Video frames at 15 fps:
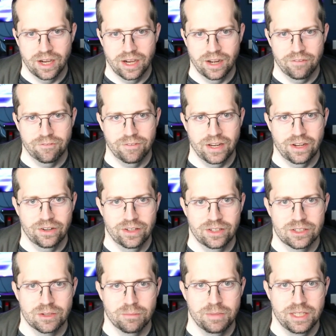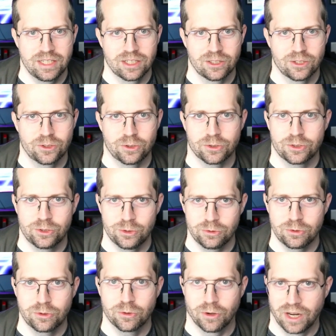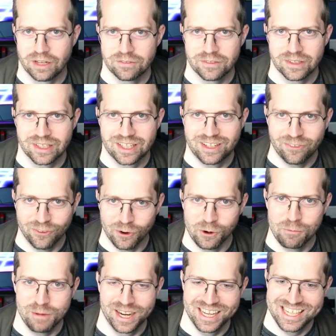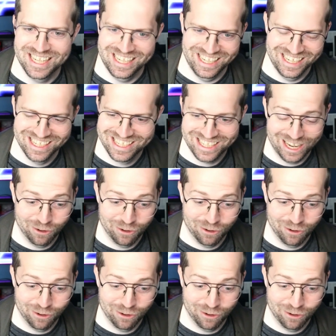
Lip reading: I found it to be a little too graphic for my taste.